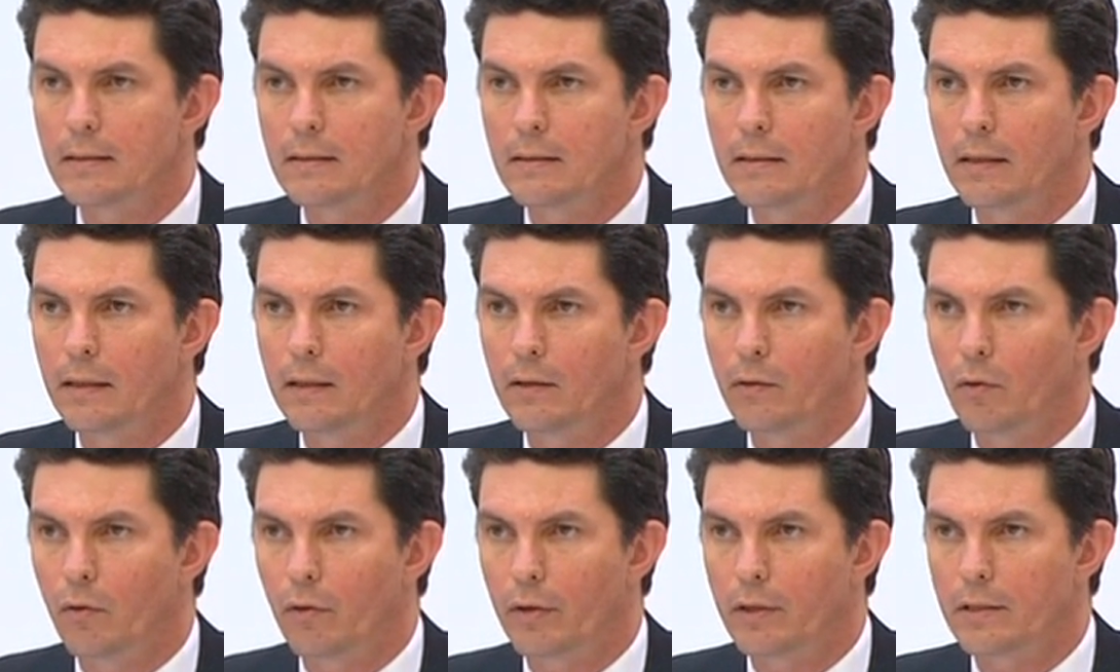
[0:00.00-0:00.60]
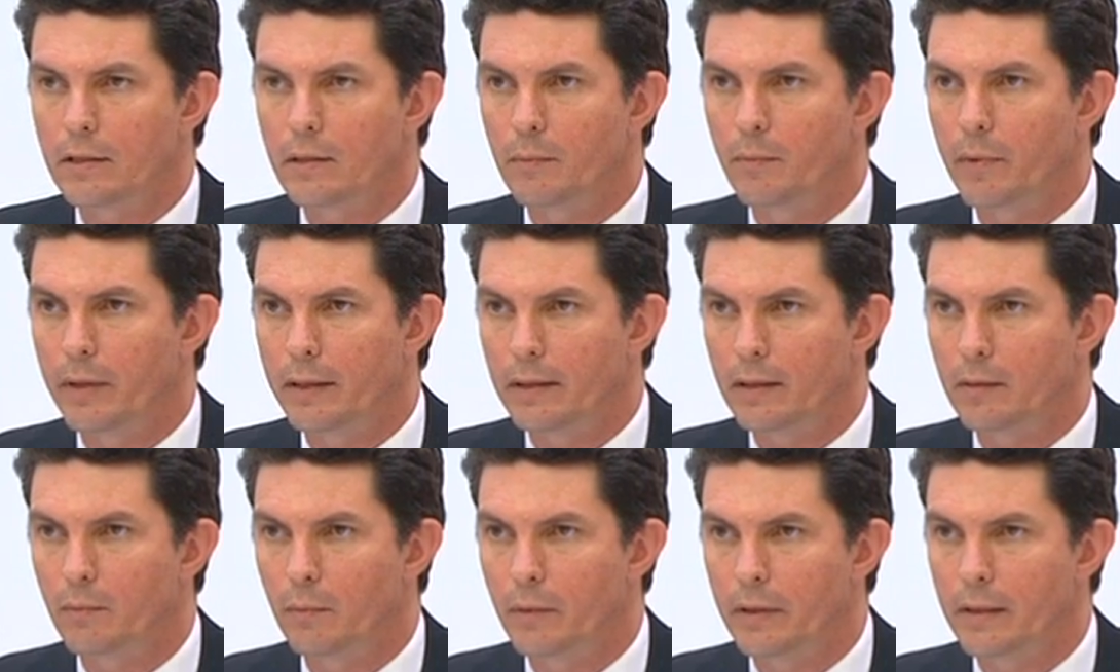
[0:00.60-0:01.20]
in order to bring
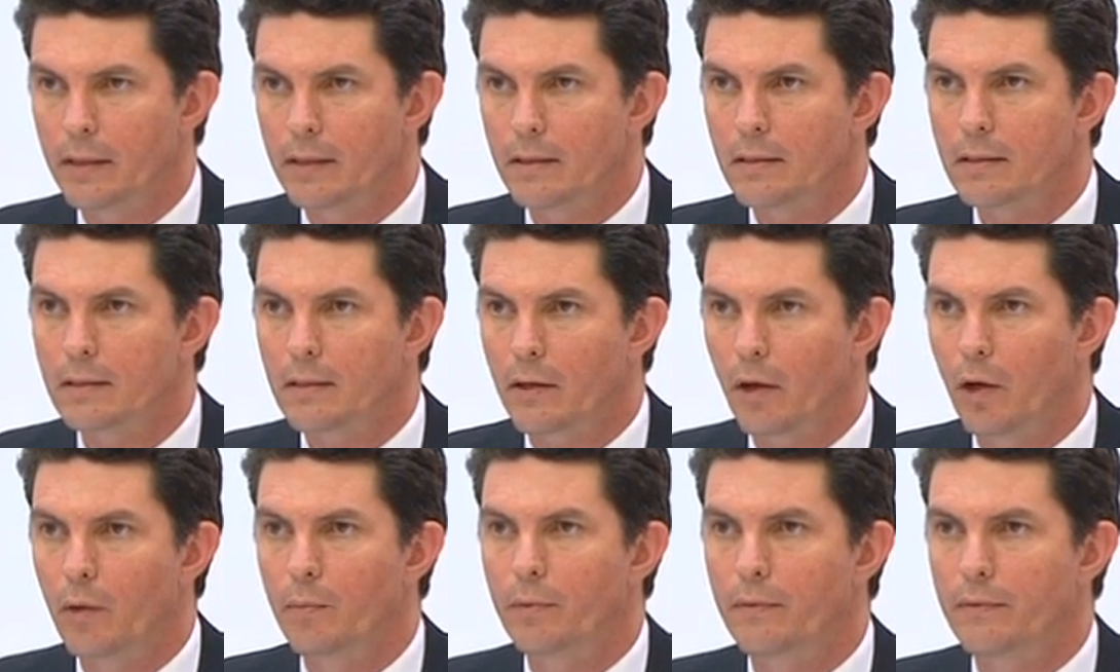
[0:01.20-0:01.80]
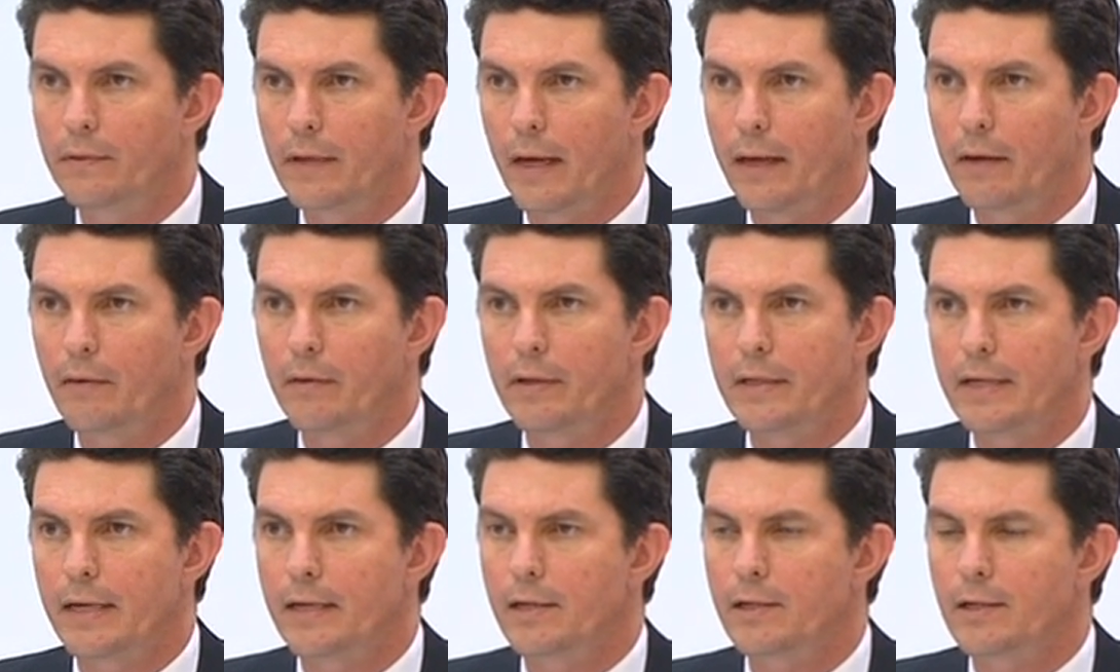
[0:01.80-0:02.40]
them within scope of data
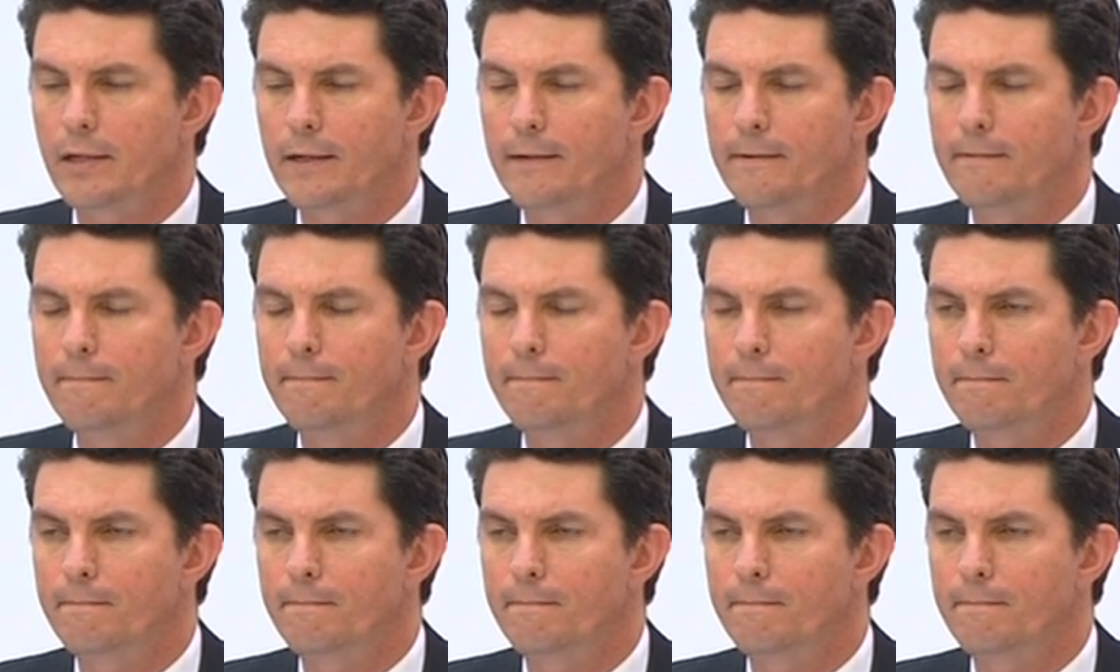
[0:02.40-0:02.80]
retention?